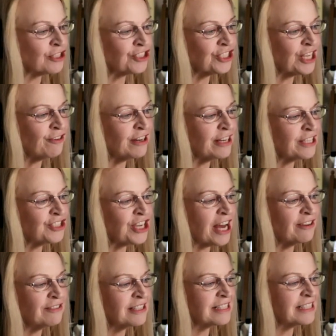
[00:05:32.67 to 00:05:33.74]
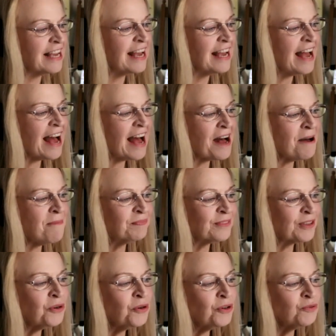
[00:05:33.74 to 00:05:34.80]
Shillery Jones
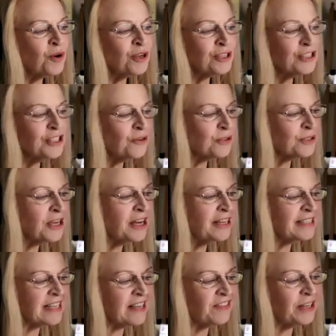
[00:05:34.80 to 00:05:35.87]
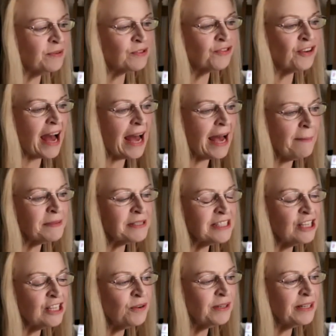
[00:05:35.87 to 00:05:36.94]
called What's the Alternative? And it was for
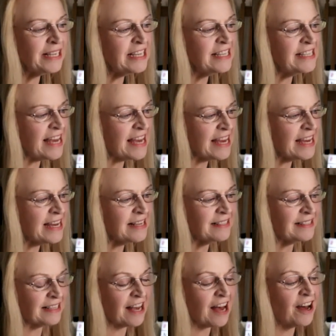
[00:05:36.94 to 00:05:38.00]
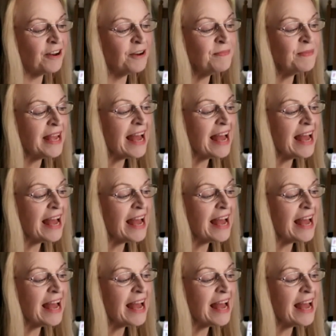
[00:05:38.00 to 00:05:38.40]
absolutely years ago.